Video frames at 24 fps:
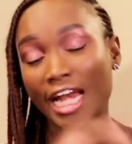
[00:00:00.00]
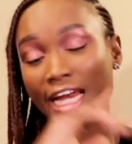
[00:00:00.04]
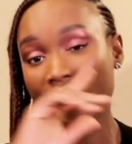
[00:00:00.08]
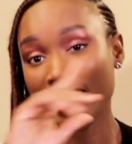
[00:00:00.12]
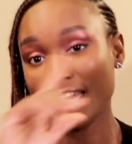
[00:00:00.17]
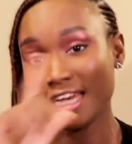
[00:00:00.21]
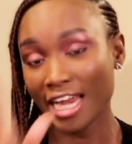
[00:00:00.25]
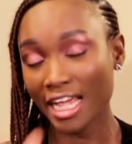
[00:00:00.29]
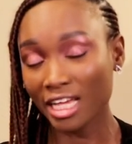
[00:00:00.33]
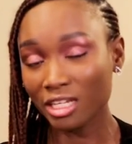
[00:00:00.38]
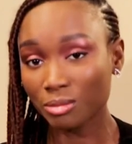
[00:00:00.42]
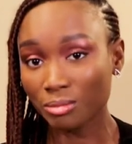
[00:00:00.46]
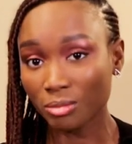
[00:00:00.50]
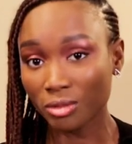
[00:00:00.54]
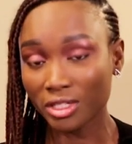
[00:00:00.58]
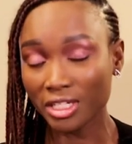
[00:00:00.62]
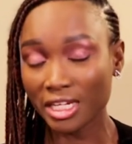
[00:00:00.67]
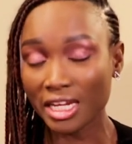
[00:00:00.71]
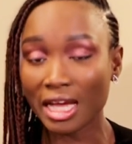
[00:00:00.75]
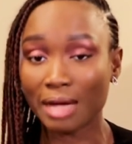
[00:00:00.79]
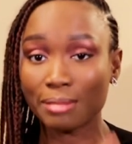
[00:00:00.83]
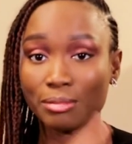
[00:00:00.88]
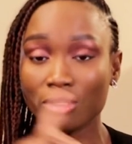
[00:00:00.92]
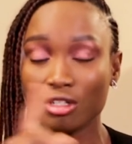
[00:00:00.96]
And then next
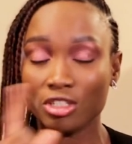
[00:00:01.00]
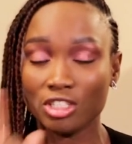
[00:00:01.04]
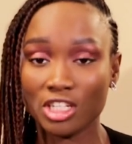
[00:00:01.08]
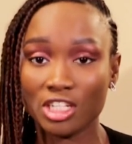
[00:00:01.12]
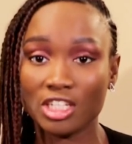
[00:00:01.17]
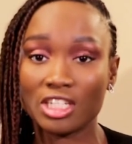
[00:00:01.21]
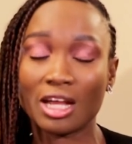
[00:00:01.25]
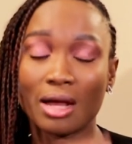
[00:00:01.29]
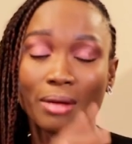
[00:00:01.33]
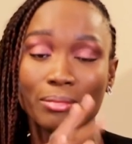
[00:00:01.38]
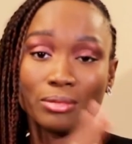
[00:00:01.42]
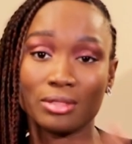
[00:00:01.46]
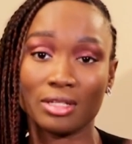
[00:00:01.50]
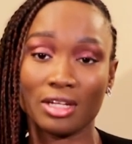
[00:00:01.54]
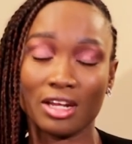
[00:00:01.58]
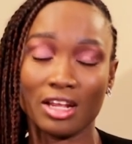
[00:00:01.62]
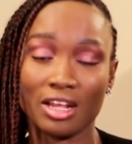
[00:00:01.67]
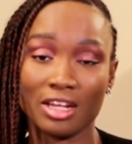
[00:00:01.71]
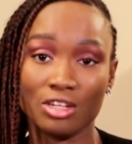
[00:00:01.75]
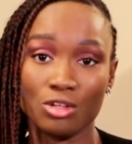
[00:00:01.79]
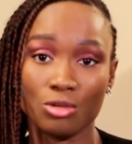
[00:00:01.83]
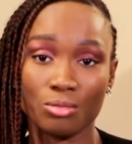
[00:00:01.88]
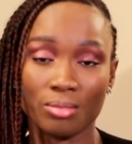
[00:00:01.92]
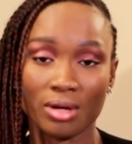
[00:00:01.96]
Monday I'm going to change it and put
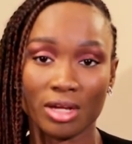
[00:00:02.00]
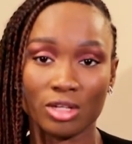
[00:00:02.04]
another new